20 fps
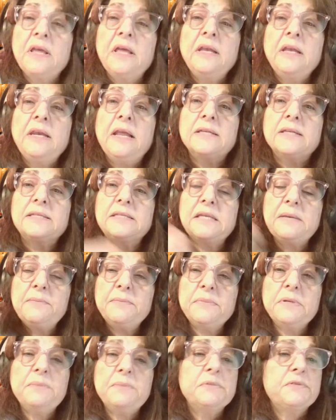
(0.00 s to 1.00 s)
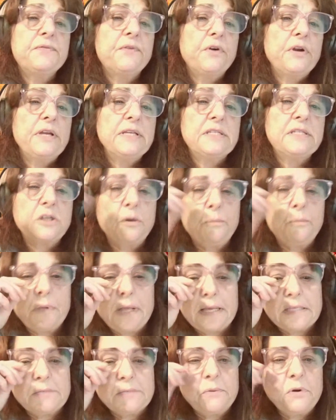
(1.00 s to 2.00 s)
Now, symptoms for
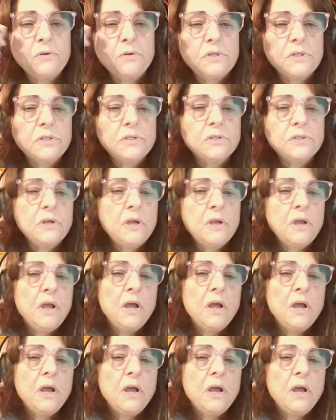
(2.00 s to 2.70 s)
histoplasmosis